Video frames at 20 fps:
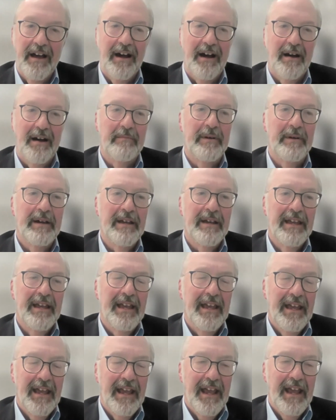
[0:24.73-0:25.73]
And
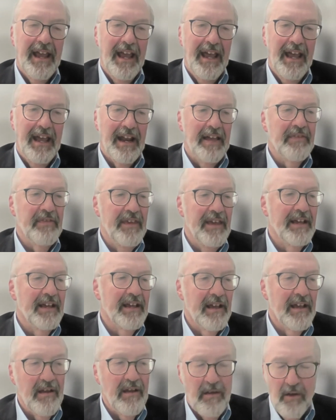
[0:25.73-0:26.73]
I
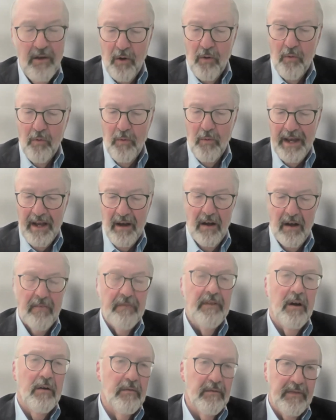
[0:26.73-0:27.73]
think we
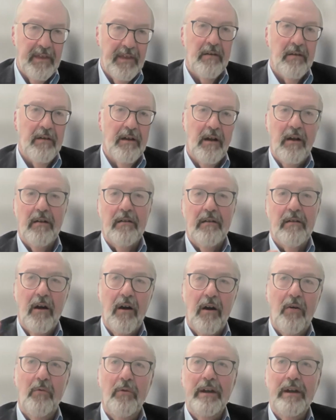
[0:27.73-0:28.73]
all know there are
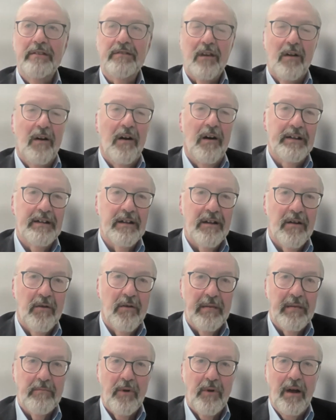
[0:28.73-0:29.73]
always
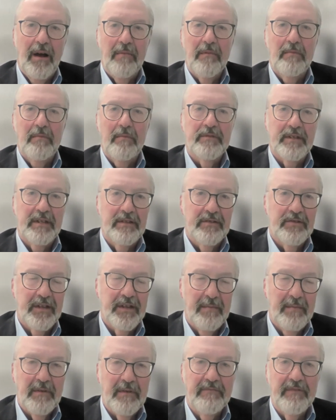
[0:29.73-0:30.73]
ongoing problems in
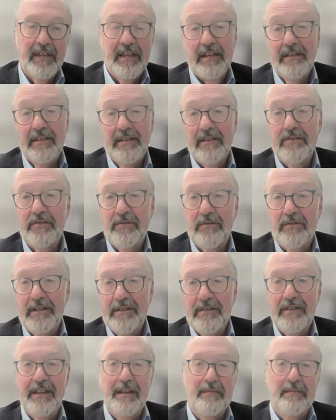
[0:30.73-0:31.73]
some of the
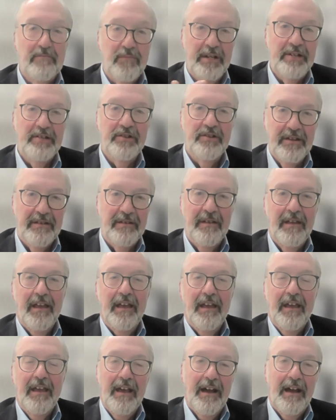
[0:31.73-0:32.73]
industries that Bridget
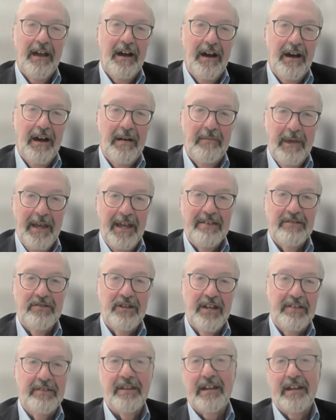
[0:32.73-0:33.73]

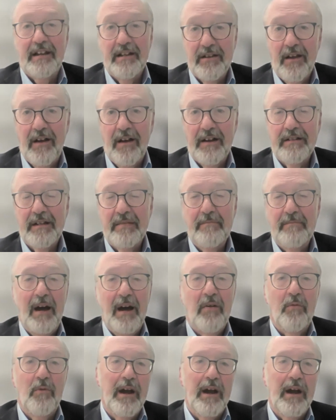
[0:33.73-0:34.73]
and Jessica talked
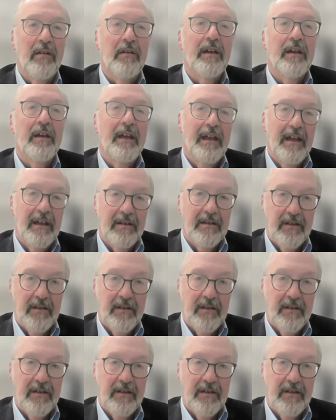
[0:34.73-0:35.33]
about, where